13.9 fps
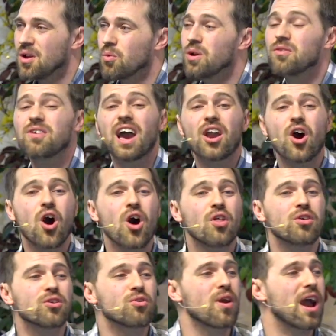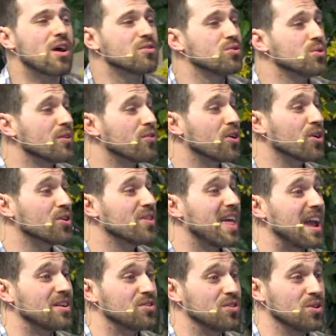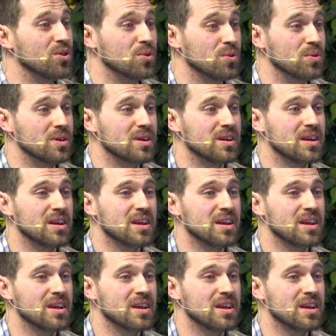we've got all the crowds who have heard that too.